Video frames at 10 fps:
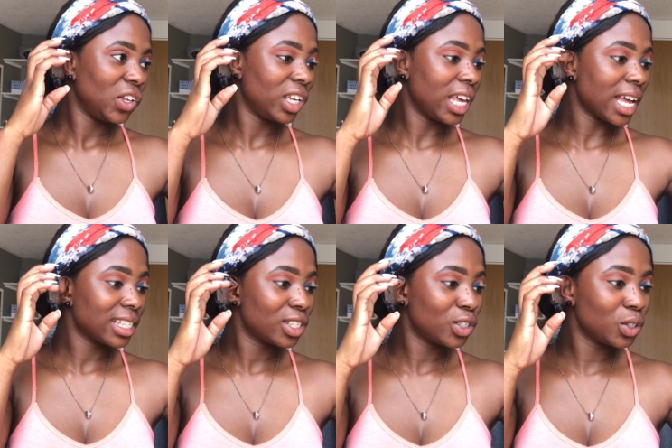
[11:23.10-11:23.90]
you
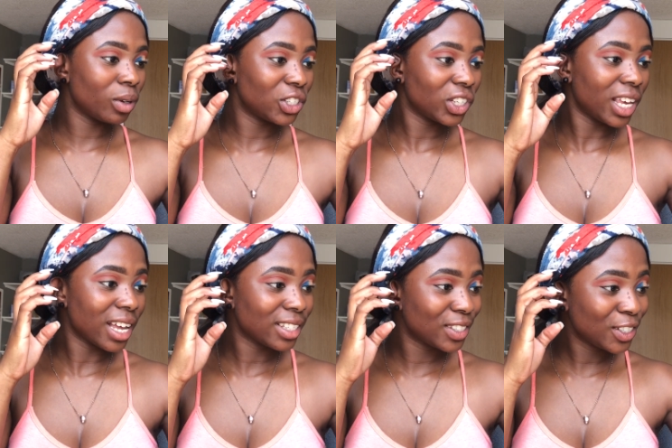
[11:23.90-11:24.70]
guys to do what you
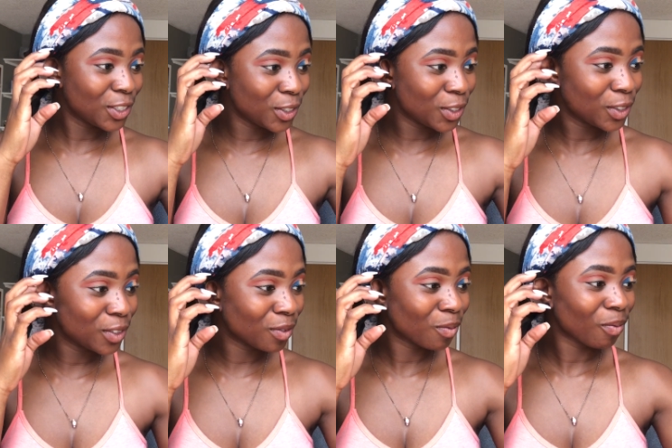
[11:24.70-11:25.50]
guys to
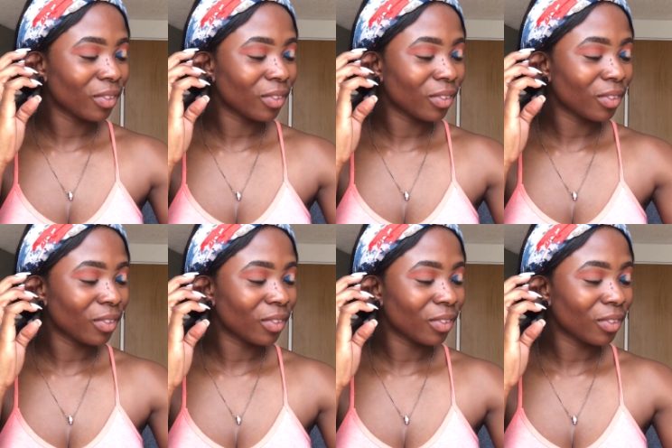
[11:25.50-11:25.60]
do.